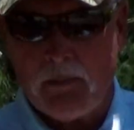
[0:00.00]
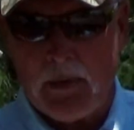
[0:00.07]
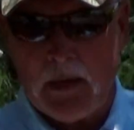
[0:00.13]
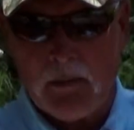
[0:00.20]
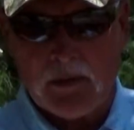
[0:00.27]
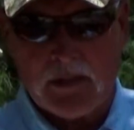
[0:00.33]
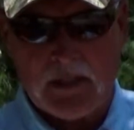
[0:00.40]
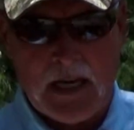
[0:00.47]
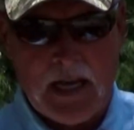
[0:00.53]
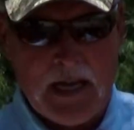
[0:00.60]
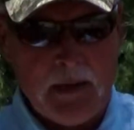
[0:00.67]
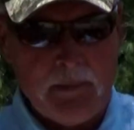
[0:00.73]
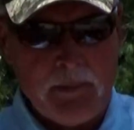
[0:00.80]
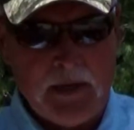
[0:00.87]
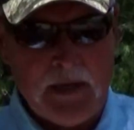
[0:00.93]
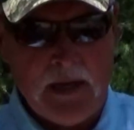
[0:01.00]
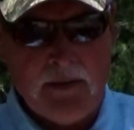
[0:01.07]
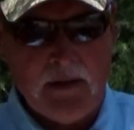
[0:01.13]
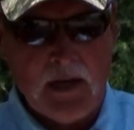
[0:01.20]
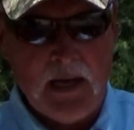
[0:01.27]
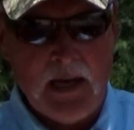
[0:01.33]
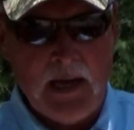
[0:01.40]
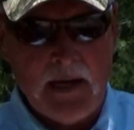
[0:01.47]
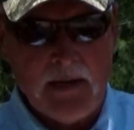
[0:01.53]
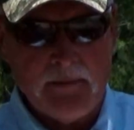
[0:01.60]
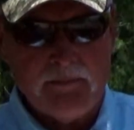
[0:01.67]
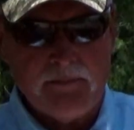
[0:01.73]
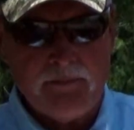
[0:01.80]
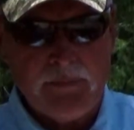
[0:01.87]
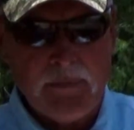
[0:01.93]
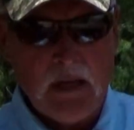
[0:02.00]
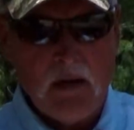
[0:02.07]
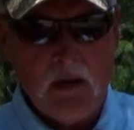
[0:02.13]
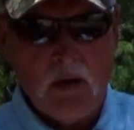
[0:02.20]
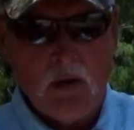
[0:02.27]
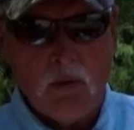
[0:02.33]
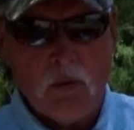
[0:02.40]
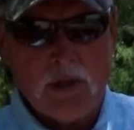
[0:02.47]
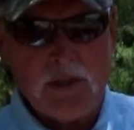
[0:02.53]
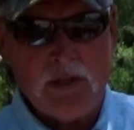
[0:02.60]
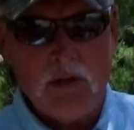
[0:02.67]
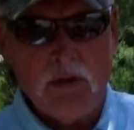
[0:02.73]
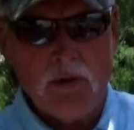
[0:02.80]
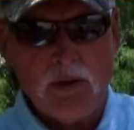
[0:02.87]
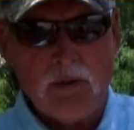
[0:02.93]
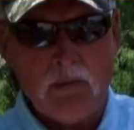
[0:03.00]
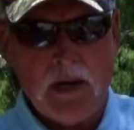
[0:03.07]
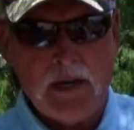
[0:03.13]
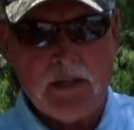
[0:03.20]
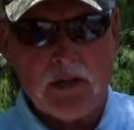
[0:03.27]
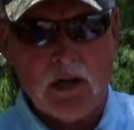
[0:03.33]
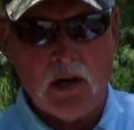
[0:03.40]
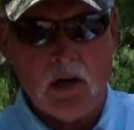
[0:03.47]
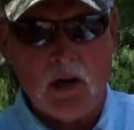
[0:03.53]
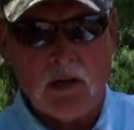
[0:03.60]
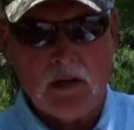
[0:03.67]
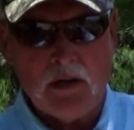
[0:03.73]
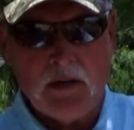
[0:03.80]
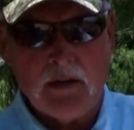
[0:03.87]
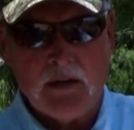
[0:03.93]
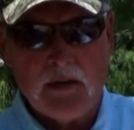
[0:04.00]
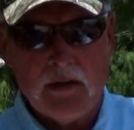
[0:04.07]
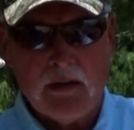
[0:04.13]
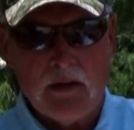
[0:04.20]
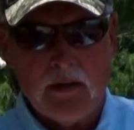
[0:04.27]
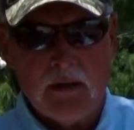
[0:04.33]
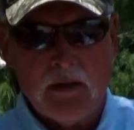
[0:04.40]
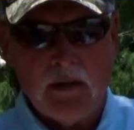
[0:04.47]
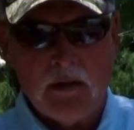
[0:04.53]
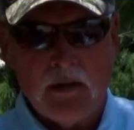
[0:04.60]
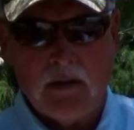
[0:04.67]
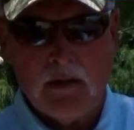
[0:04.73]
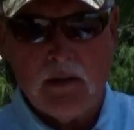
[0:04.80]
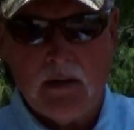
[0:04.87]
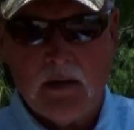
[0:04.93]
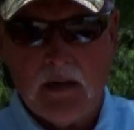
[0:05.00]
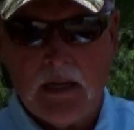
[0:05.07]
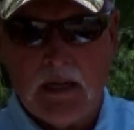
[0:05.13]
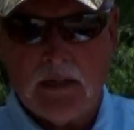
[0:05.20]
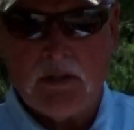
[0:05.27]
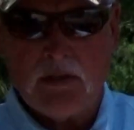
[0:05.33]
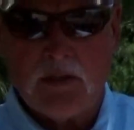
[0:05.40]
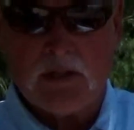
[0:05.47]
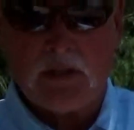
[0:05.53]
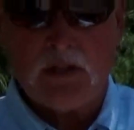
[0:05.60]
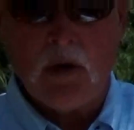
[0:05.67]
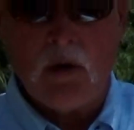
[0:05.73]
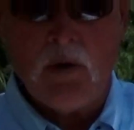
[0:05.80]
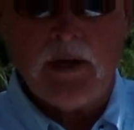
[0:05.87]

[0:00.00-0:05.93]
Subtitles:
be able to slide up and down the line. What you do with the Rage Hawg is you just go